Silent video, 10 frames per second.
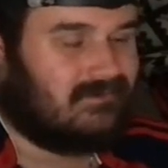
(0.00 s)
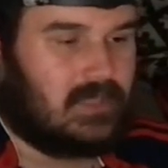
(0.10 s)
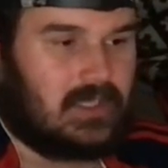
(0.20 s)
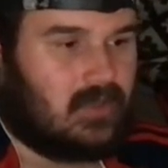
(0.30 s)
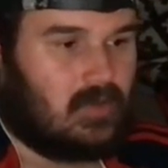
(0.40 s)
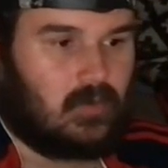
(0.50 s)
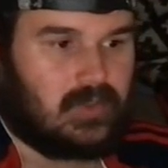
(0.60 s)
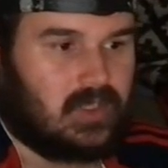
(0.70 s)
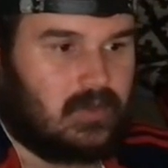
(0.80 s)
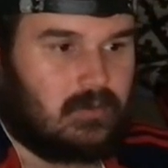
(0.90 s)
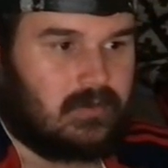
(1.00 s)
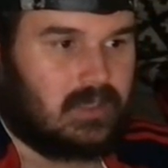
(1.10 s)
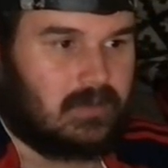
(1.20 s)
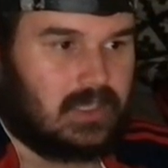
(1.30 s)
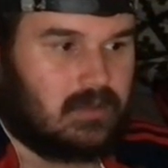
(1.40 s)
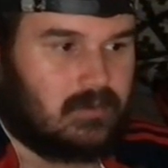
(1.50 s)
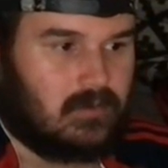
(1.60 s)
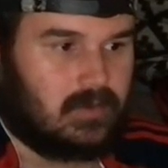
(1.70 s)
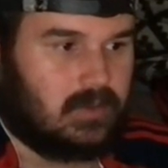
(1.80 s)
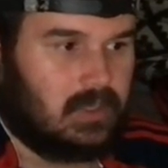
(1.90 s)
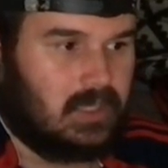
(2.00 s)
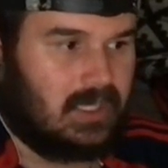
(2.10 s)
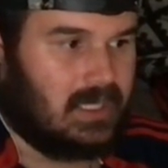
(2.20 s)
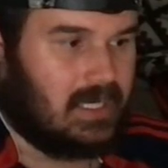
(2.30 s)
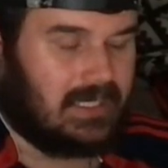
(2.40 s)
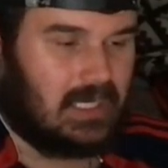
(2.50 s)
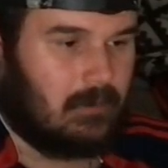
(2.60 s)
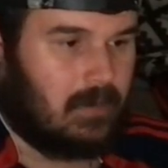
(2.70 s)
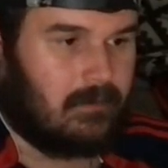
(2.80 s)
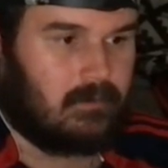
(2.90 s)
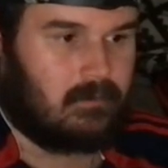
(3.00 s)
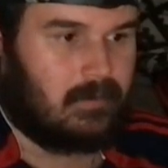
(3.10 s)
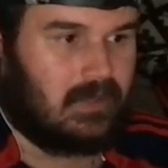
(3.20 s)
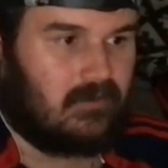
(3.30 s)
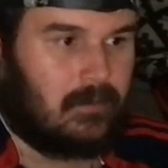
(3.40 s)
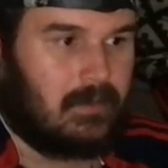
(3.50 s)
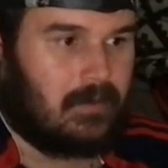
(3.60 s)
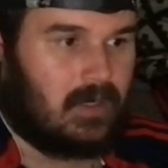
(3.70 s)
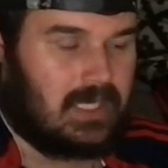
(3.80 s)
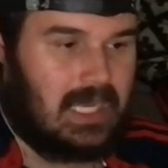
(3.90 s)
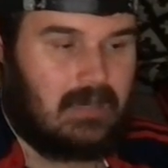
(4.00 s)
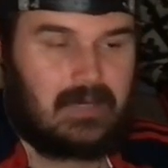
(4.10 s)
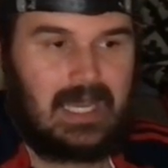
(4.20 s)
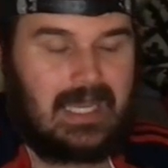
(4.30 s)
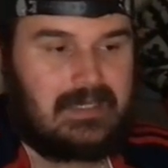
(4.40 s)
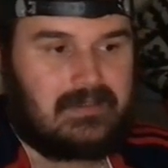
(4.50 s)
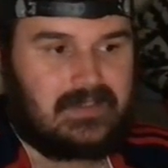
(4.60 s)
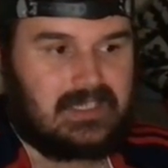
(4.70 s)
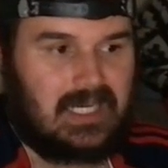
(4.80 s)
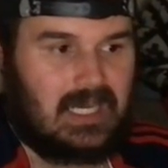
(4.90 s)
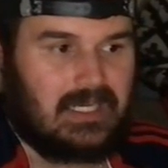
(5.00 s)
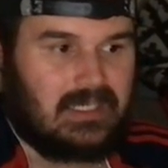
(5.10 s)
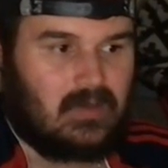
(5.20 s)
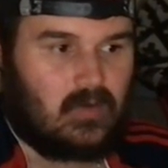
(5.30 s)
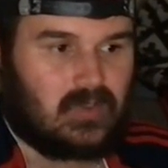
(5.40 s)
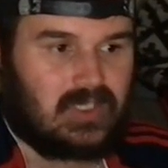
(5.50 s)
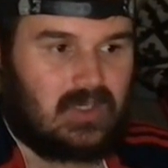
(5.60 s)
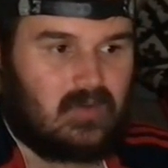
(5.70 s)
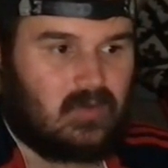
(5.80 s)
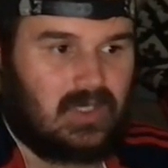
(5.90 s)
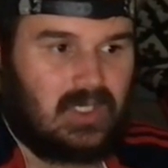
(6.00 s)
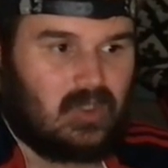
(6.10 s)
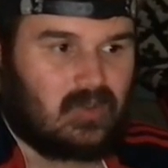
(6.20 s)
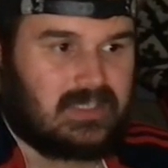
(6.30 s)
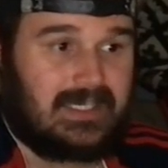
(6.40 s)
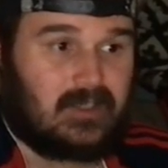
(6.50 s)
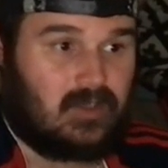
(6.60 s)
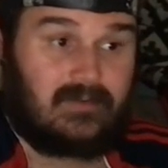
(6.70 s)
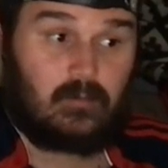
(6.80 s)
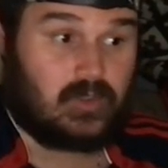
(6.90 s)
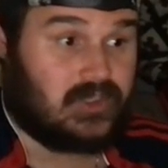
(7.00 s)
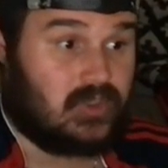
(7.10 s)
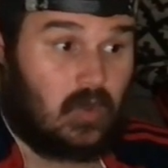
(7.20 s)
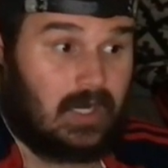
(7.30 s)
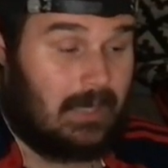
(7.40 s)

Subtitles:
I don't know what's going on with Kimmich at the moment. Again, a bit of a bit part game, and he also got taken off and was not